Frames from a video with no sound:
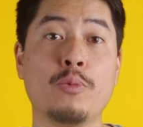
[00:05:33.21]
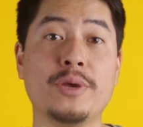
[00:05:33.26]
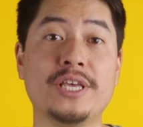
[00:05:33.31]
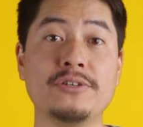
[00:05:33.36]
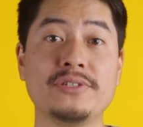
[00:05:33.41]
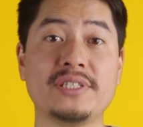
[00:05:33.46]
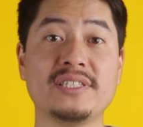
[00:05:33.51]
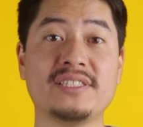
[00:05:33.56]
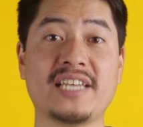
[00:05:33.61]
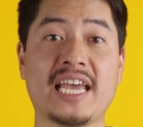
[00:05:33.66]
we
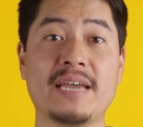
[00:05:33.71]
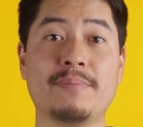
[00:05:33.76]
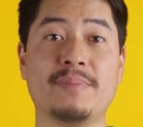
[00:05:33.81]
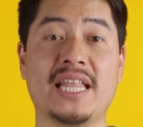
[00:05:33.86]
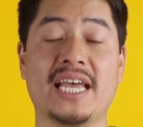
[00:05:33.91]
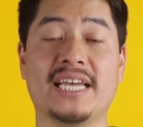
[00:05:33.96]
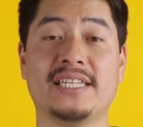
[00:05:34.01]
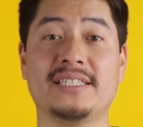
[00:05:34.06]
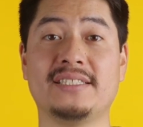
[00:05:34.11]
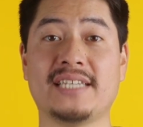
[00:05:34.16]
used the same
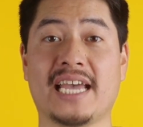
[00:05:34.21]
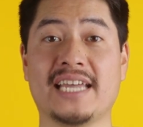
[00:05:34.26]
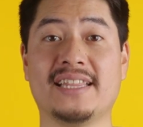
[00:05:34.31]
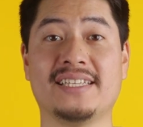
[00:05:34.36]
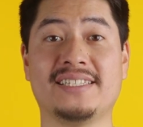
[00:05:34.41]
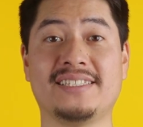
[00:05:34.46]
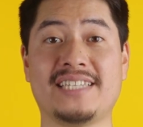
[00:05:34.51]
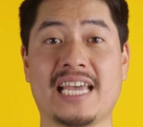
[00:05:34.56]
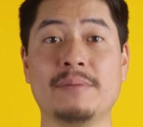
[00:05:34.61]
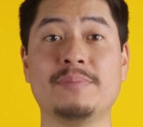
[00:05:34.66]
lens and
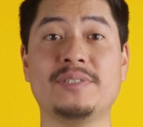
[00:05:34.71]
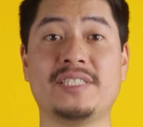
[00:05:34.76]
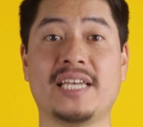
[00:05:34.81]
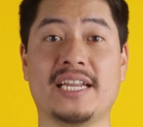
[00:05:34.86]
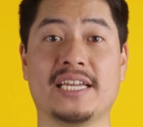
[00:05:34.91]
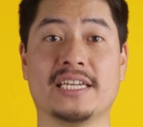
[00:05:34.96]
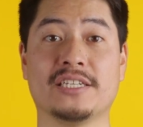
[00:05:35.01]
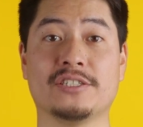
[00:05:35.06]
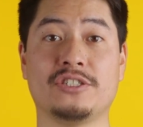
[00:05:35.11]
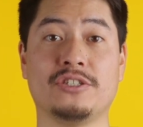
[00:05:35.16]
the same
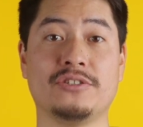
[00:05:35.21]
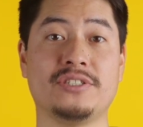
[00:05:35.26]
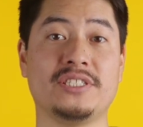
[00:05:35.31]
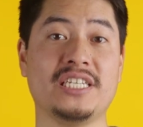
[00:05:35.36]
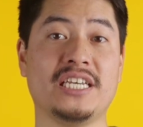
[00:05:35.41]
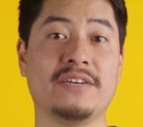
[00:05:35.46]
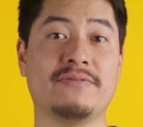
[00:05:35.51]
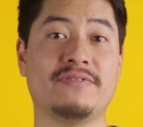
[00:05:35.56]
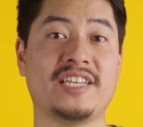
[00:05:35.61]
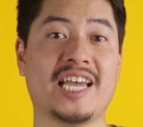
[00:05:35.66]
settings to
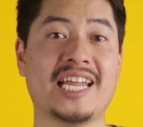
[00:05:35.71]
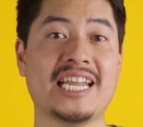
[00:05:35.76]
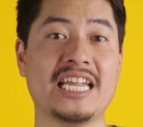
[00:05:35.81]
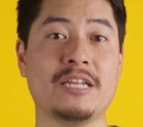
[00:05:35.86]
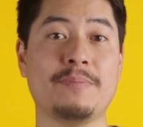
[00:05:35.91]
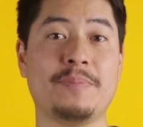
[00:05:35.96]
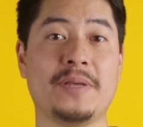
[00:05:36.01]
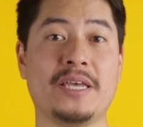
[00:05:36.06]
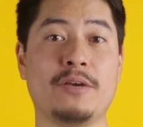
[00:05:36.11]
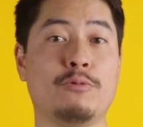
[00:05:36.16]
see if
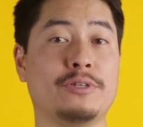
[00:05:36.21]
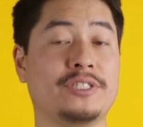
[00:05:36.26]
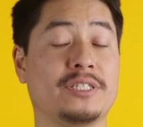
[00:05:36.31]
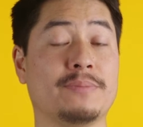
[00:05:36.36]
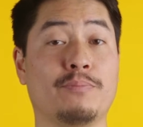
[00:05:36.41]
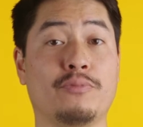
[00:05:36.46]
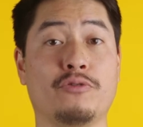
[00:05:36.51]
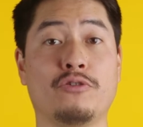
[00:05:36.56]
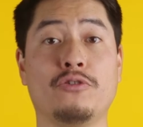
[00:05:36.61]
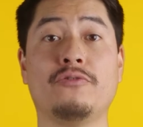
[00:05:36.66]
1080p was
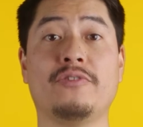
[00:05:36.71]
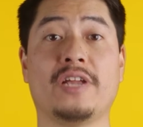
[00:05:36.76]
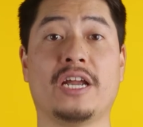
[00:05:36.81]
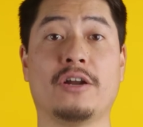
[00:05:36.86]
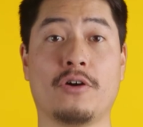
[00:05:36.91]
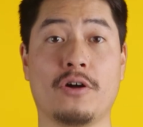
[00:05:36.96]
improved at